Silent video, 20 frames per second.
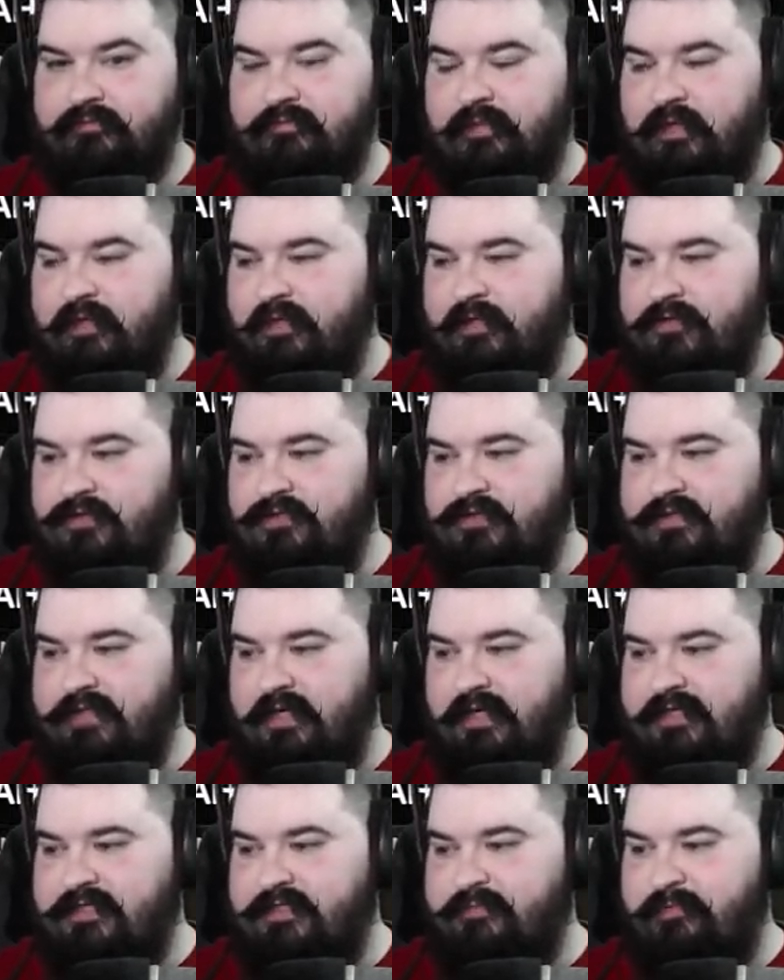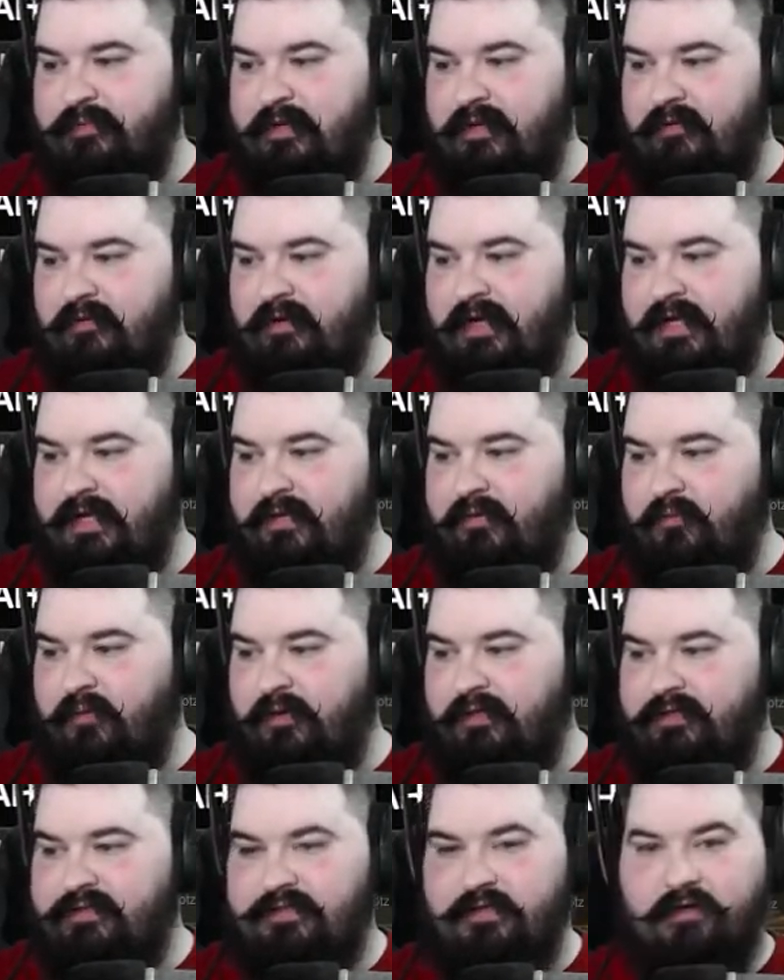And then you just gotta spearhead
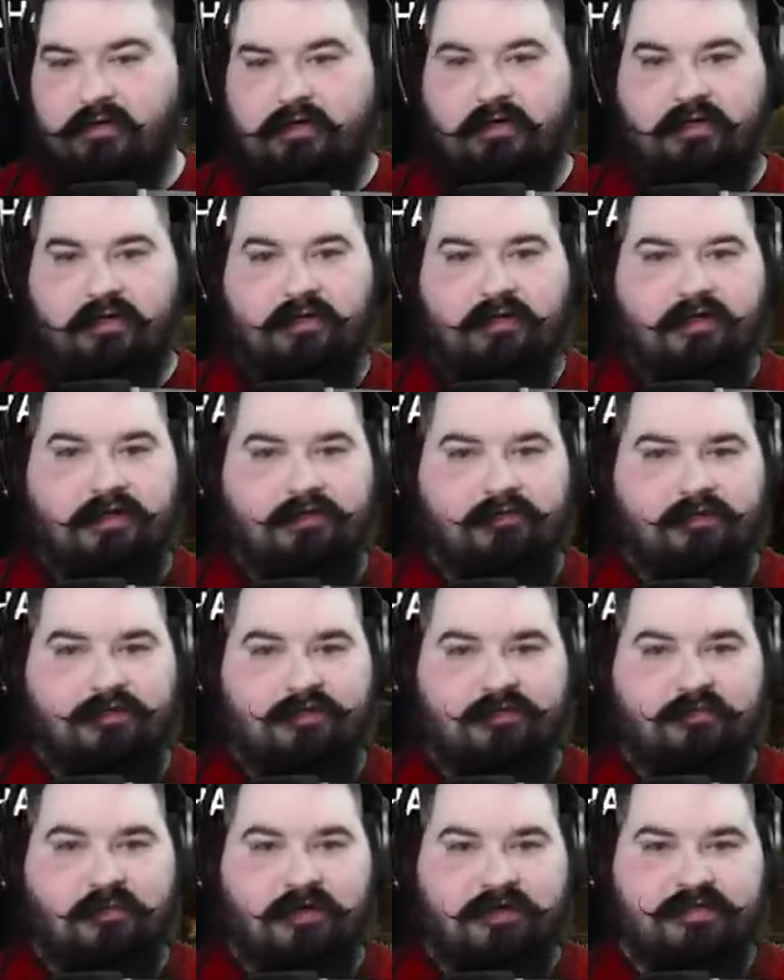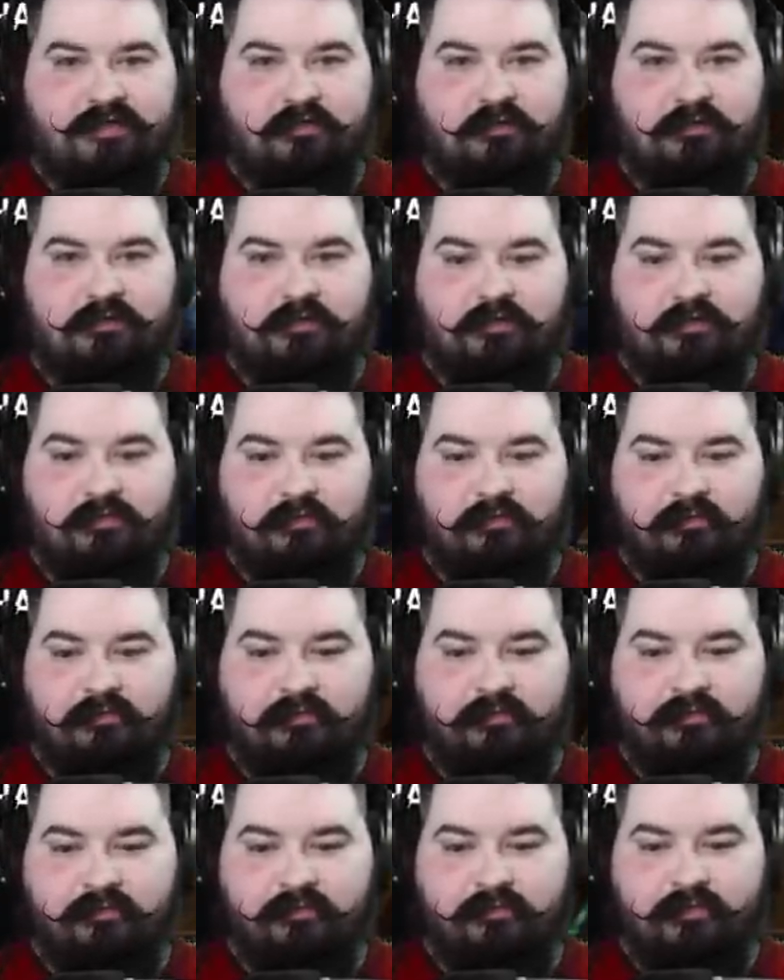one target as much as possible.
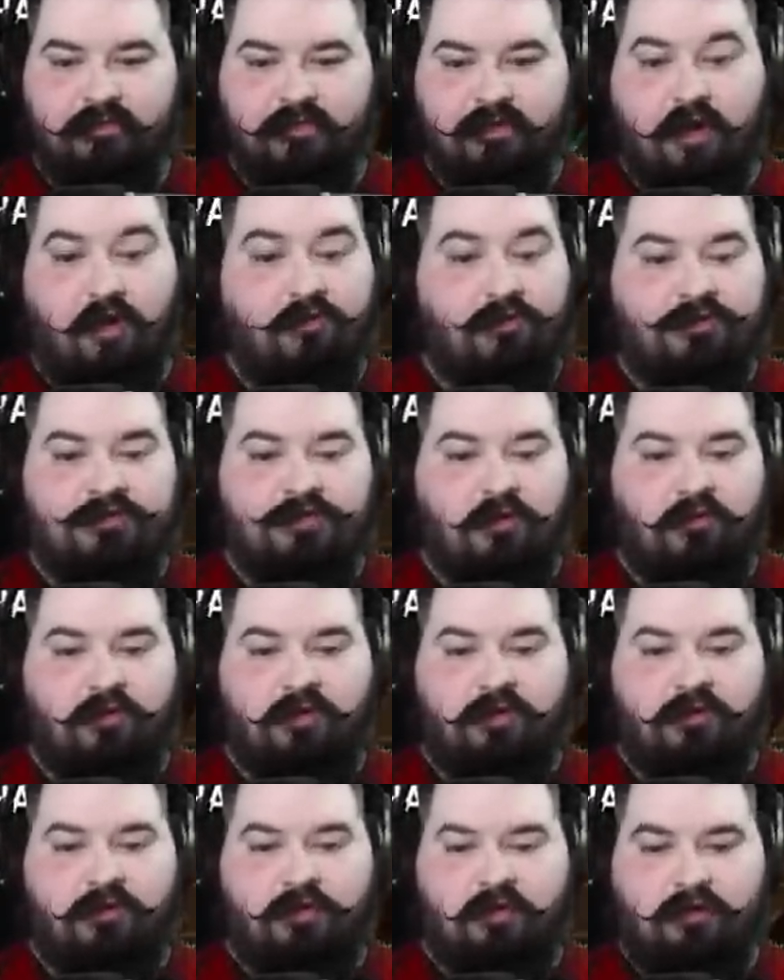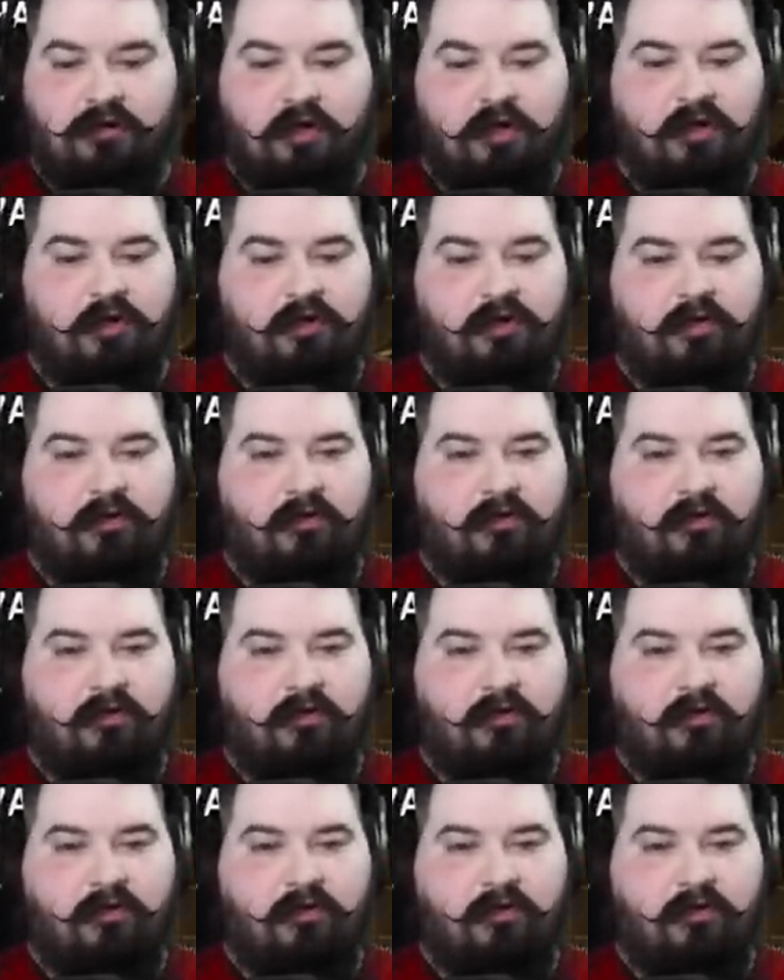Are we just going in? Okay.